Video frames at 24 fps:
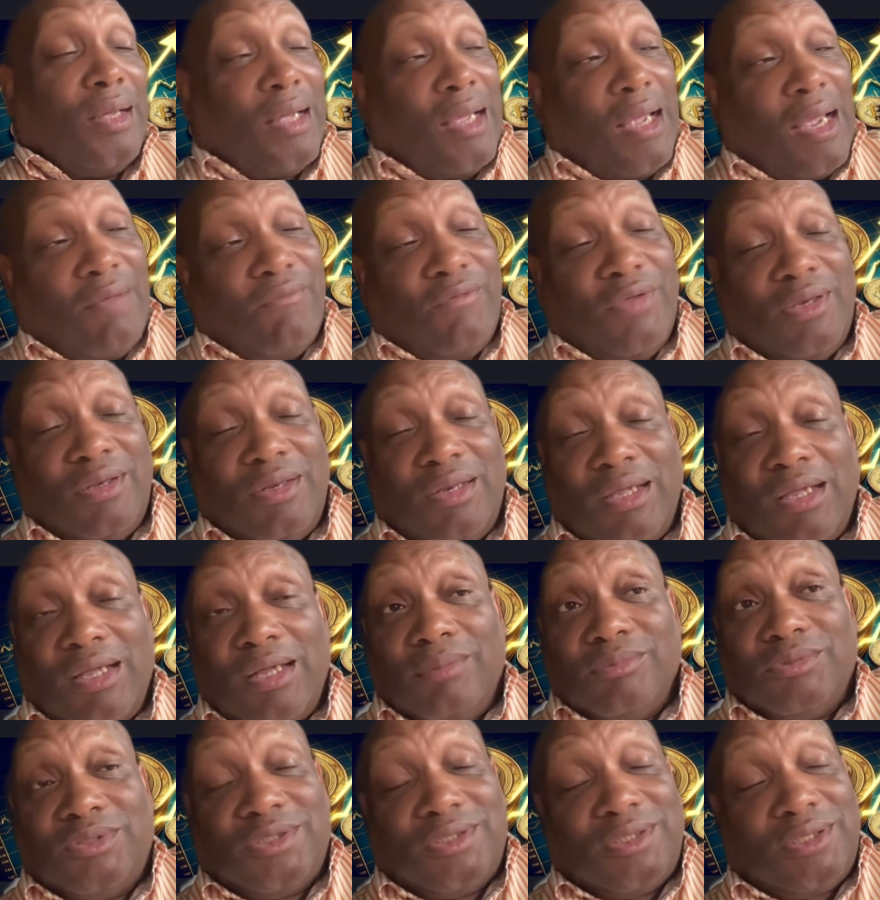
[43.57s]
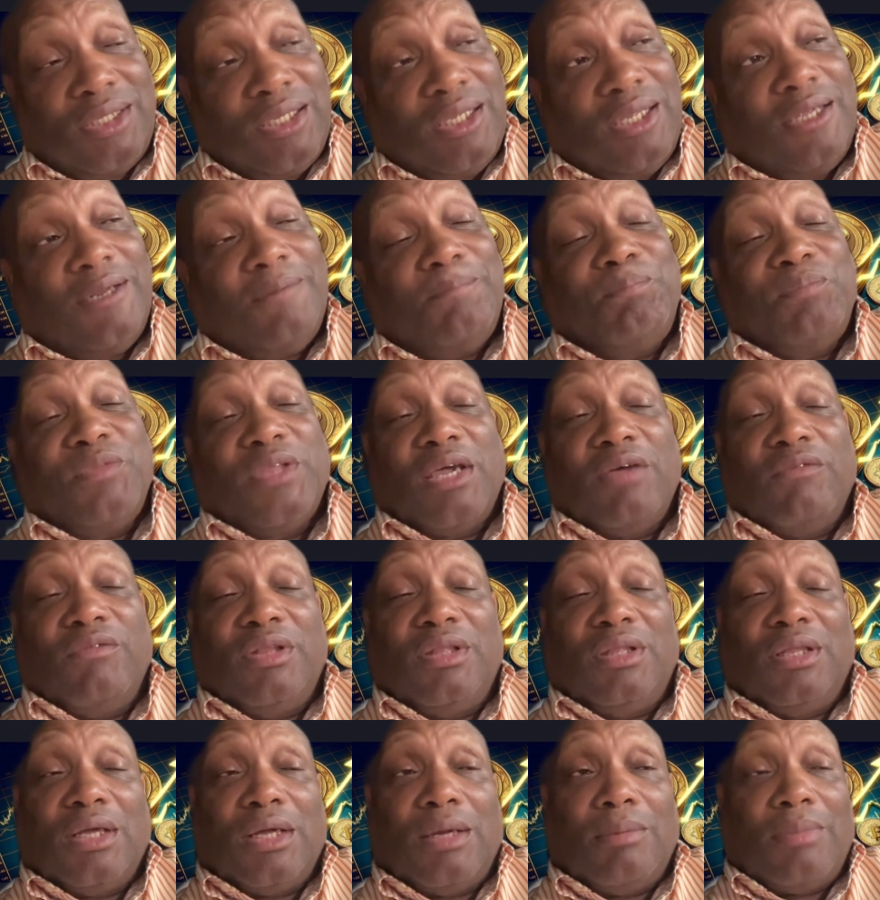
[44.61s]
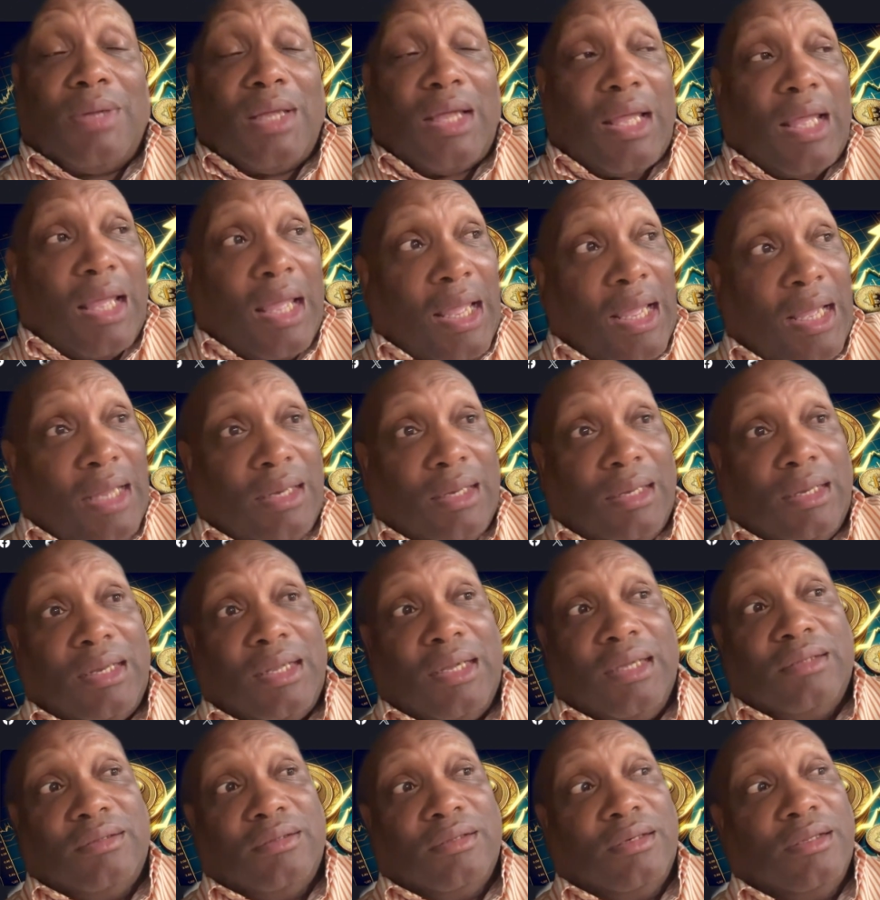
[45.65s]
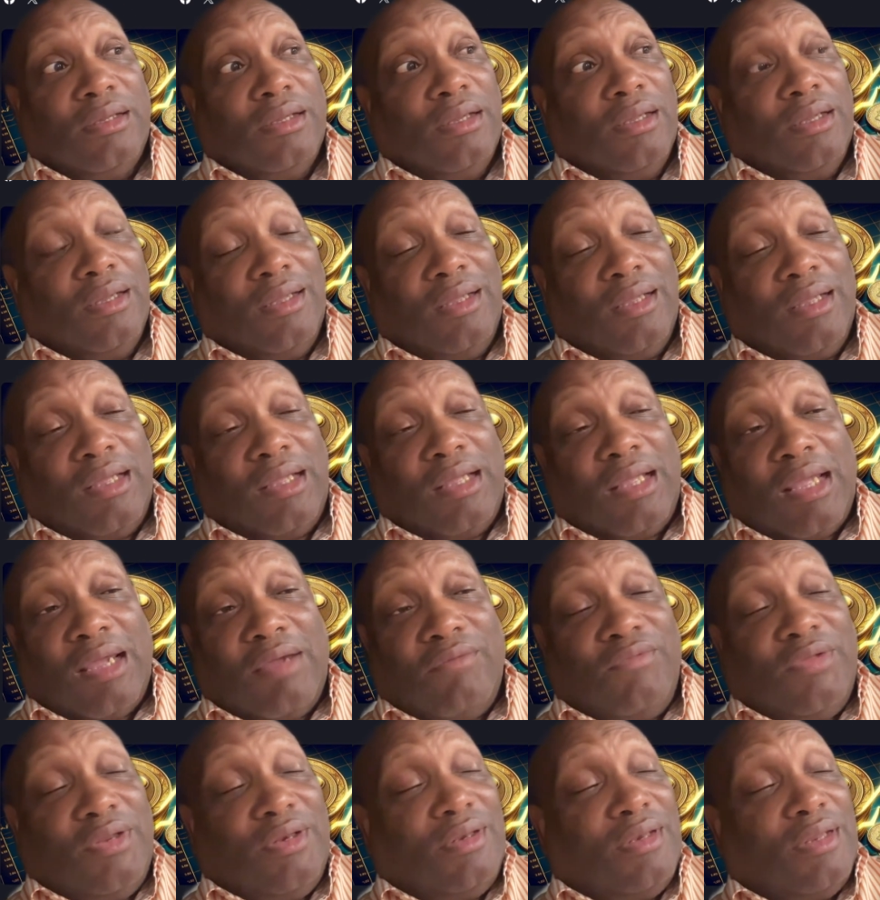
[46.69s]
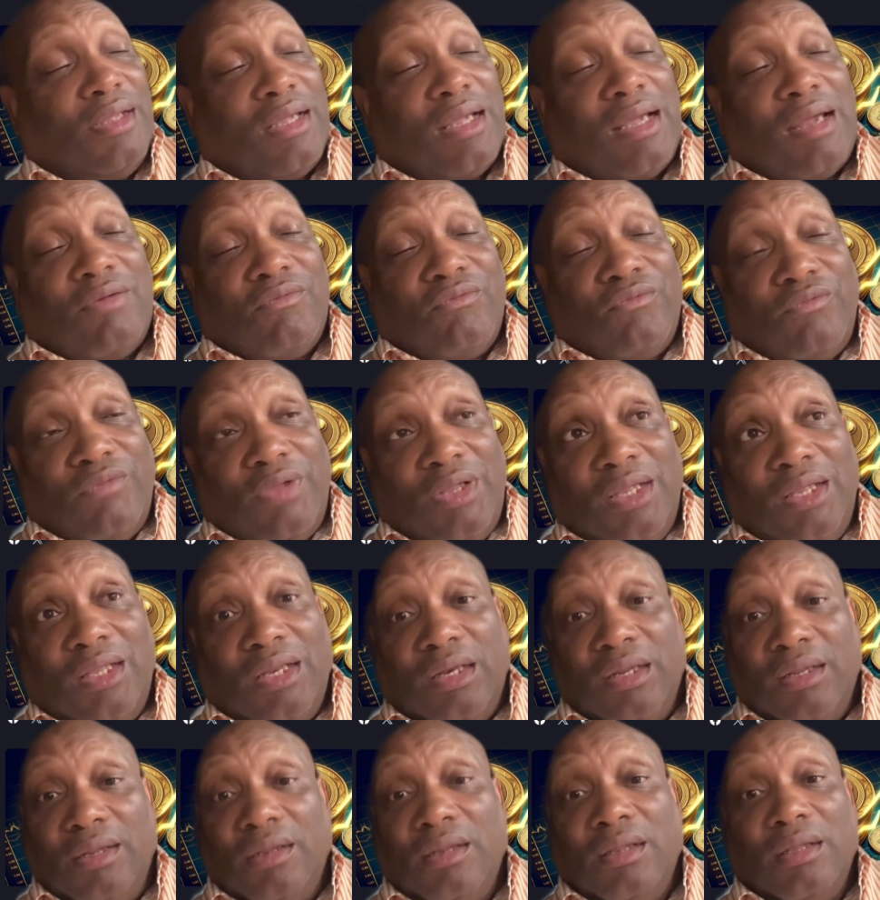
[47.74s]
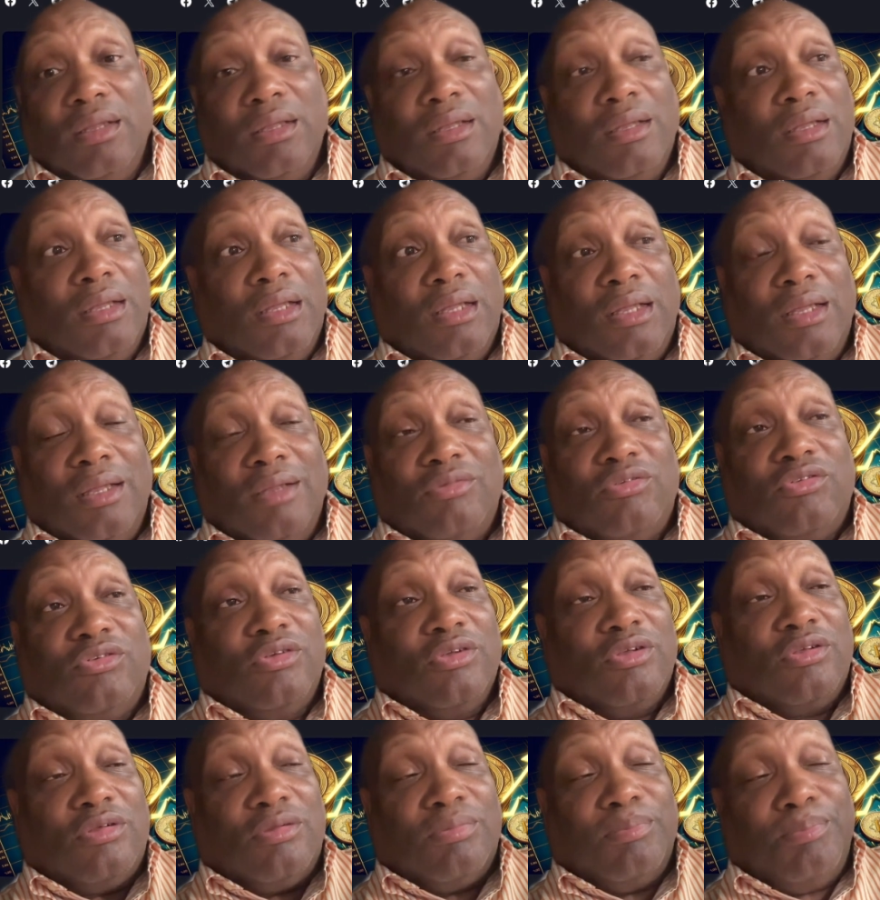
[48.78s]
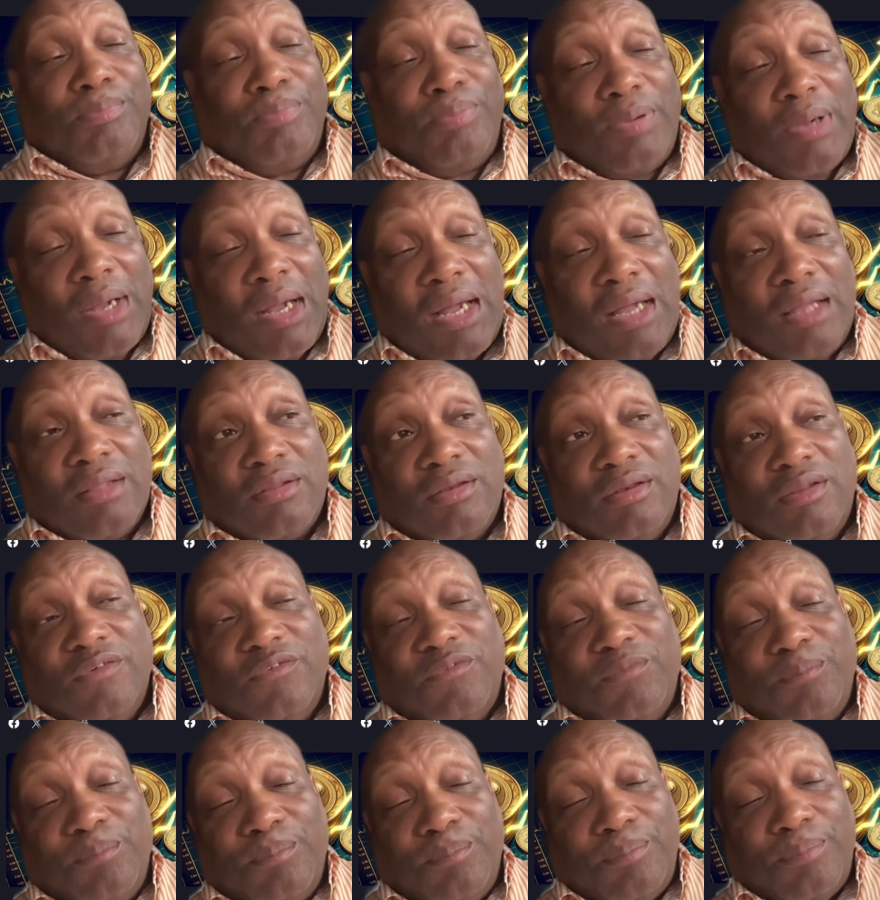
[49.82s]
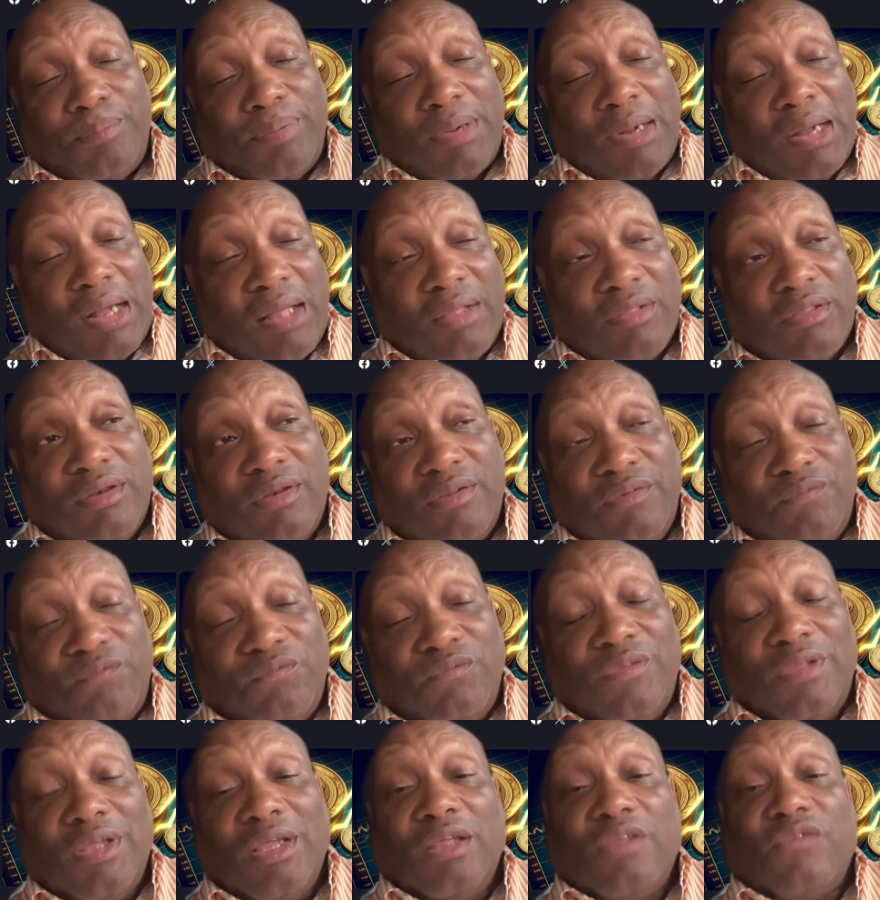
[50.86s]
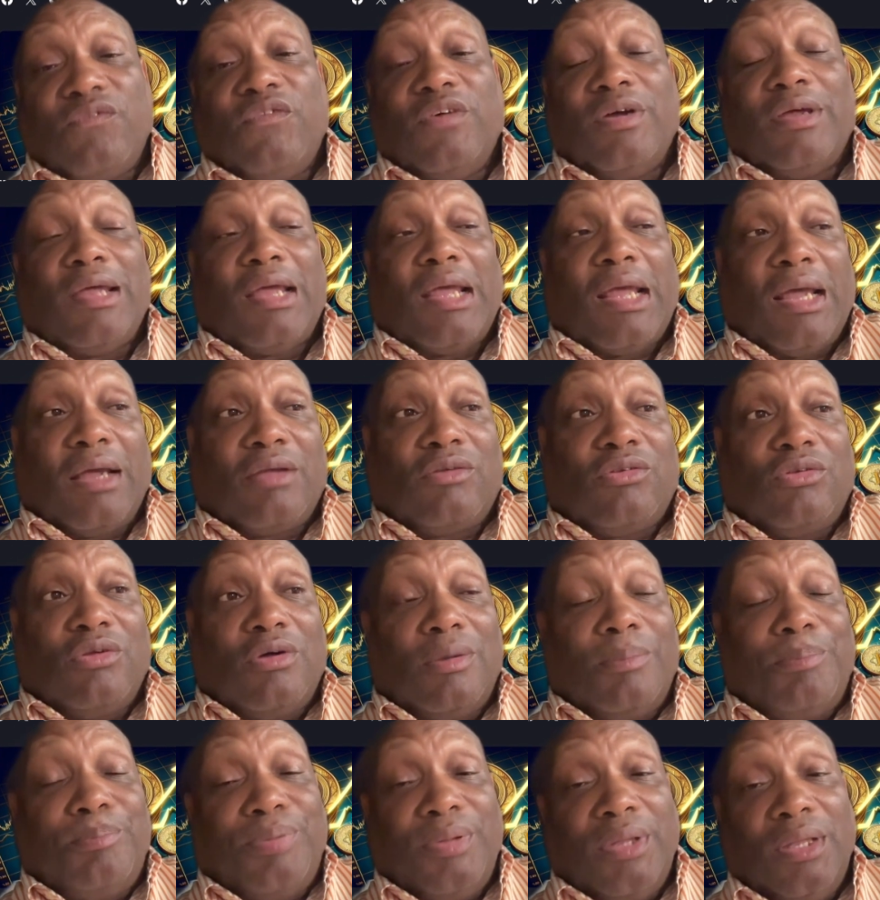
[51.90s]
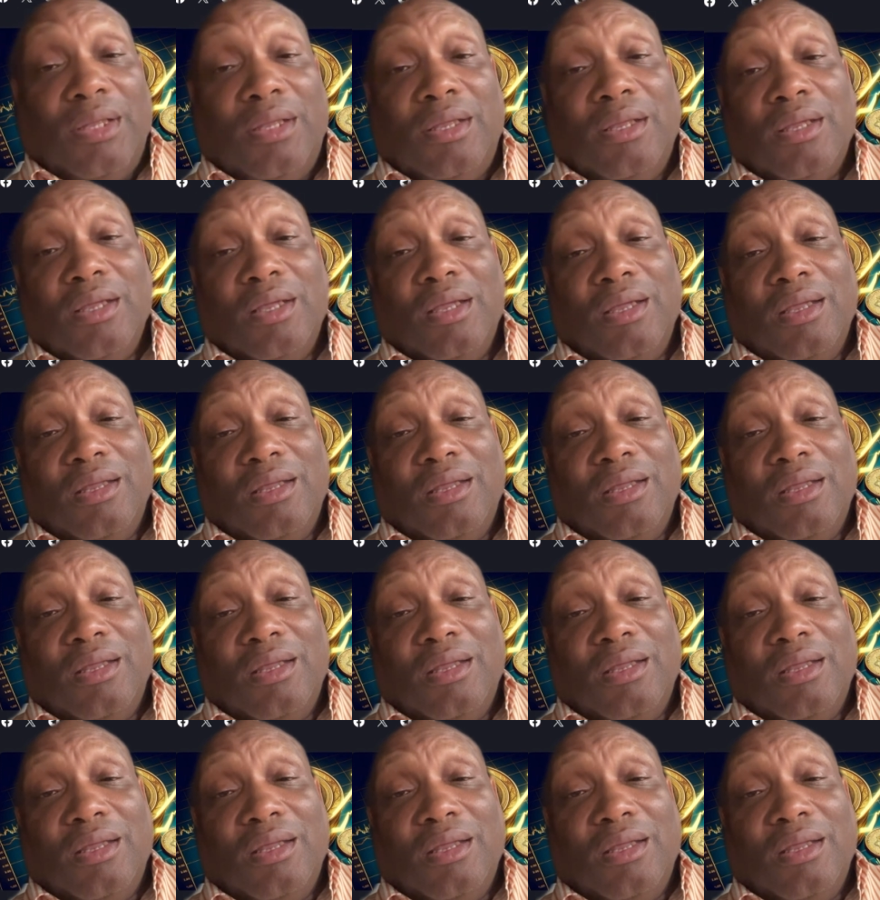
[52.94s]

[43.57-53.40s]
Everything I'm seeing, everything I'm analyzing, everything I read, it's just positive, positive things for XRP.